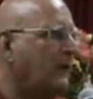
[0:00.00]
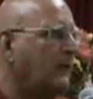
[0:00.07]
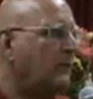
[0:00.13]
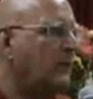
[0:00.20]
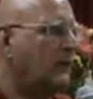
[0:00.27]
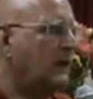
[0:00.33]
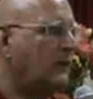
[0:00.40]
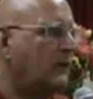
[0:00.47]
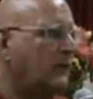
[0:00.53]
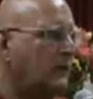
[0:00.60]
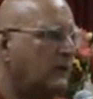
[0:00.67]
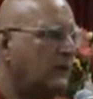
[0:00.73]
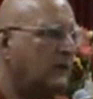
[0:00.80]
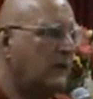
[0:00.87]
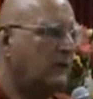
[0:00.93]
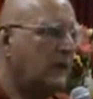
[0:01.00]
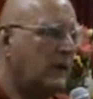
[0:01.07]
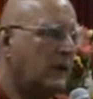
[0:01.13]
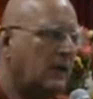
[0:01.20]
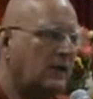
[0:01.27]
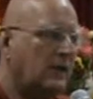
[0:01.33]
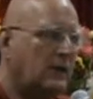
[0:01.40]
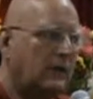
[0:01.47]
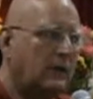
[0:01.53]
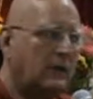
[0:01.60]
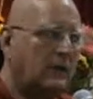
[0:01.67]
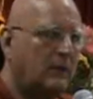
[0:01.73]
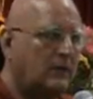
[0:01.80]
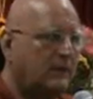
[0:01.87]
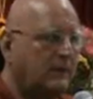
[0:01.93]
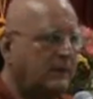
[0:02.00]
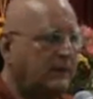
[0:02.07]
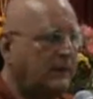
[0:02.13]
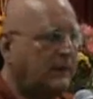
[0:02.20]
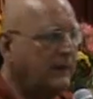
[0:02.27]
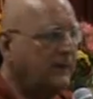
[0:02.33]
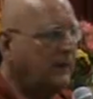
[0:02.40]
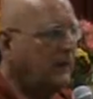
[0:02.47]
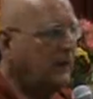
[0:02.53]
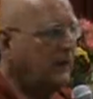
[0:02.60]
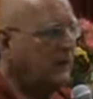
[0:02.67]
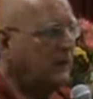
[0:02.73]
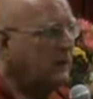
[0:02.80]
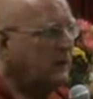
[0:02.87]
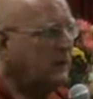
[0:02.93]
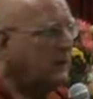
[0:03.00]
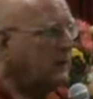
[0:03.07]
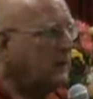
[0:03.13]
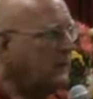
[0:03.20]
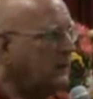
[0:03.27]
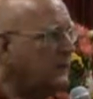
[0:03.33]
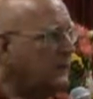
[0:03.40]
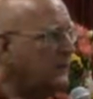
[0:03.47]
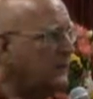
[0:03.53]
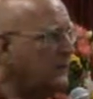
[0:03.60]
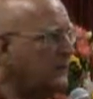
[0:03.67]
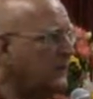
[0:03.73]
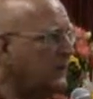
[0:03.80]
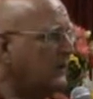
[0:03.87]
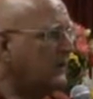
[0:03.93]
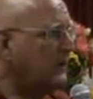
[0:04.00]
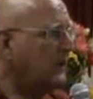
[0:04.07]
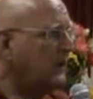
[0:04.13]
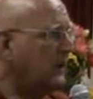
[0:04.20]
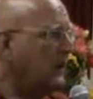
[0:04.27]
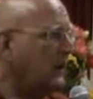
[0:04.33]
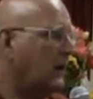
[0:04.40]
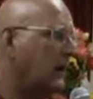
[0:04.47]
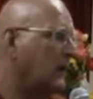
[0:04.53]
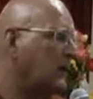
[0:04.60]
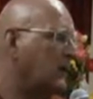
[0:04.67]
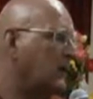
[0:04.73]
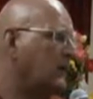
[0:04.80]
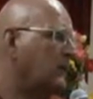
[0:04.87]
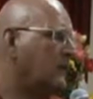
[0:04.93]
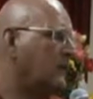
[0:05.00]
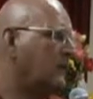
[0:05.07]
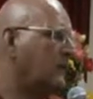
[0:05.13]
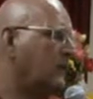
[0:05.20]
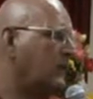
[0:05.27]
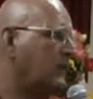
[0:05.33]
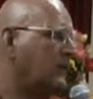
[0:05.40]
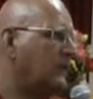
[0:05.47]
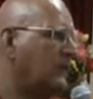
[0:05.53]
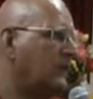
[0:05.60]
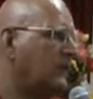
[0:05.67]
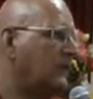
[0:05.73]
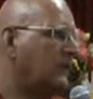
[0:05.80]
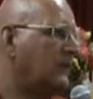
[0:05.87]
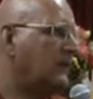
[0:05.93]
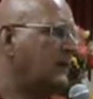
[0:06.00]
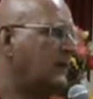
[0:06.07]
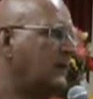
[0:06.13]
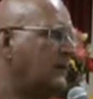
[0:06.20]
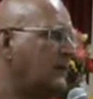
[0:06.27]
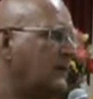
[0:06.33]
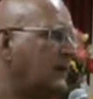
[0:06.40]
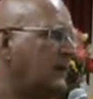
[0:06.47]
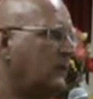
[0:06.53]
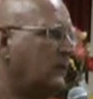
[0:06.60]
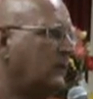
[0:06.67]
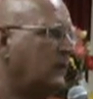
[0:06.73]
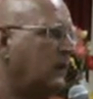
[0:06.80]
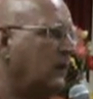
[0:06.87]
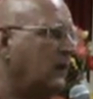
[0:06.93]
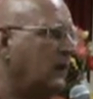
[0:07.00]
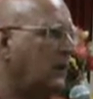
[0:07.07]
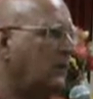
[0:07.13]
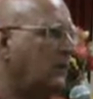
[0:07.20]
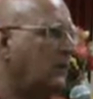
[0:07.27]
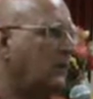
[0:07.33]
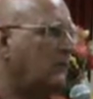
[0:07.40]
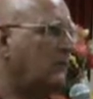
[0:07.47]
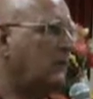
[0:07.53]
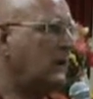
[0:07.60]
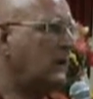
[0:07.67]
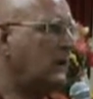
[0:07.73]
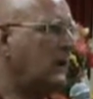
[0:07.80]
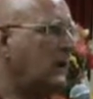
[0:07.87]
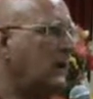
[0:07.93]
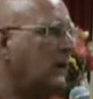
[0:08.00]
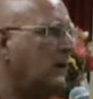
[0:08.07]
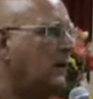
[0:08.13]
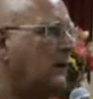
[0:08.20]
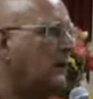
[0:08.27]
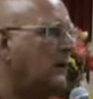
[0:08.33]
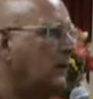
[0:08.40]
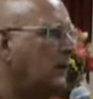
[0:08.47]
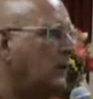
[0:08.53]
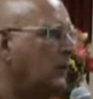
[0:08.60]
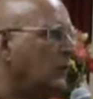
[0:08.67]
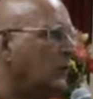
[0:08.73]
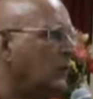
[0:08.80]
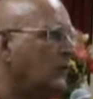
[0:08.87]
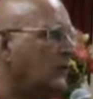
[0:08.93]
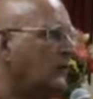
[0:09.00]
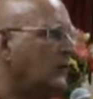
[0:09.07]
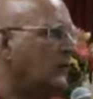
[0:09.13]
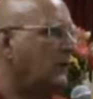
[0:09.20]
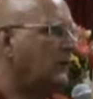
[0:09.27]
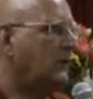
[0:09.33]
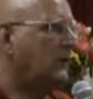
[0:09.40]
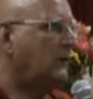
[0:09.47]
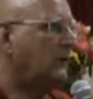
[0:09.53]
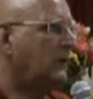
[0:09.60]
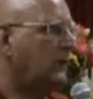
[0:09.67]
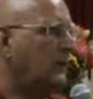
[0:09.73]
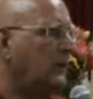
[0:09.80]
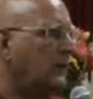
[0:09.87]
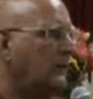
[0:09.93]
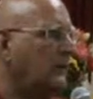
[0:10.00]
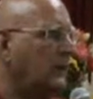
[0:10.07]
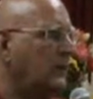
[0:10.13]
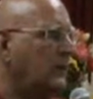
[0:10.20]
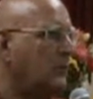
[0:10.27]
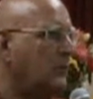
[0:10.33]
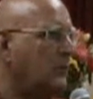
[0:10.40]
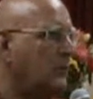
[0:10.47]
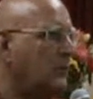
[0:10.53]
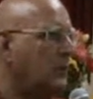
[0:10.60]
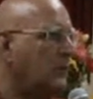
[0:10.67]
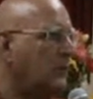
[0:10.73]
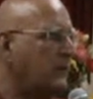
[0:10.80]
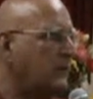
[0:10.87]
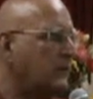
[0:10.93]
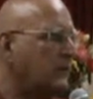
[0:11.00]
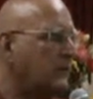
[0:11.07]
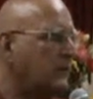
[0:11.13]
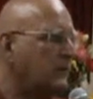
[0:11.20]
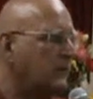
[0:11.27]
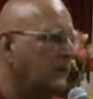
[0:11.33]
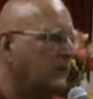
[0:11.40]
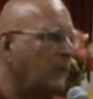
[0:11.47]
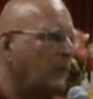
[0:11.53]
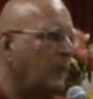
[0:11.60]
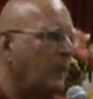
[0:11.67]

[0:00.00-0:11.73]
and based on the reality of, the things as they are, as the Buddha said. To see the things as they really are could solve a lot of our problems.